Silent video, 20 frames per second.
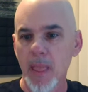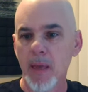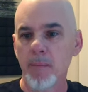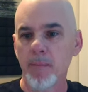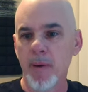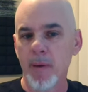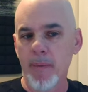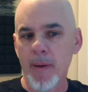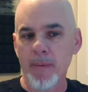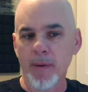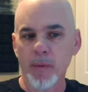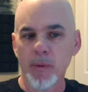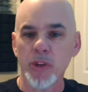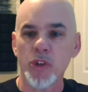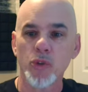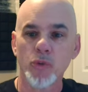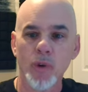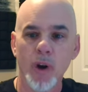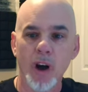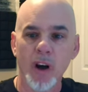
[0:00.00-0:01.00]
but be able to
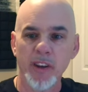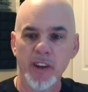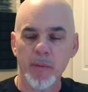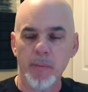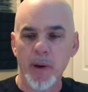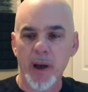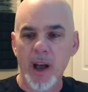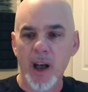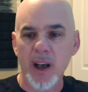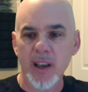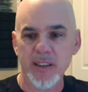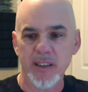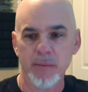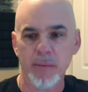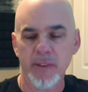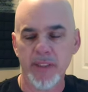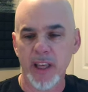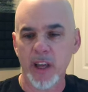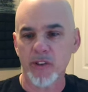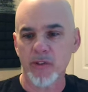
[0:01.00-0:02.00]
withdraw and deposit
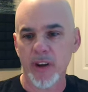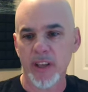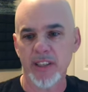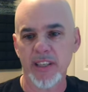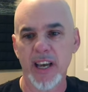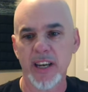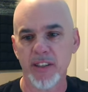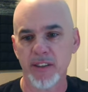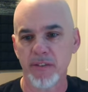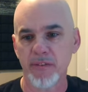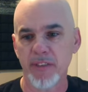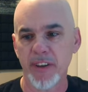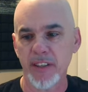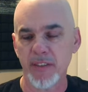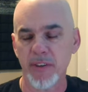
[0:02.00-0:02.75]
without transaction fees.